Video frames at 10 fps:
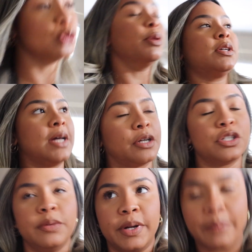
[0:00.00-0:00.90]
two books
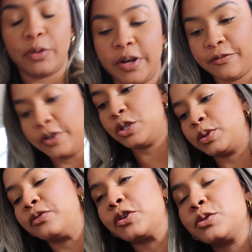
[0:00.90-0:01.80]
actually, but I'm already finished
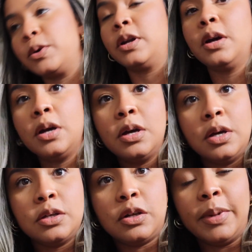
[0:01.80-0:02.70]
with the first one.
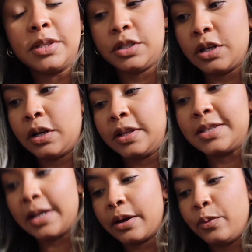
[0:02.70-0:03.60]
So I'm about to start the
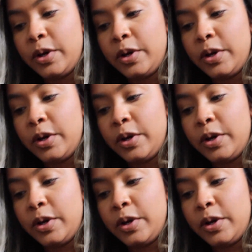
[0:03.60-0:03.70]
second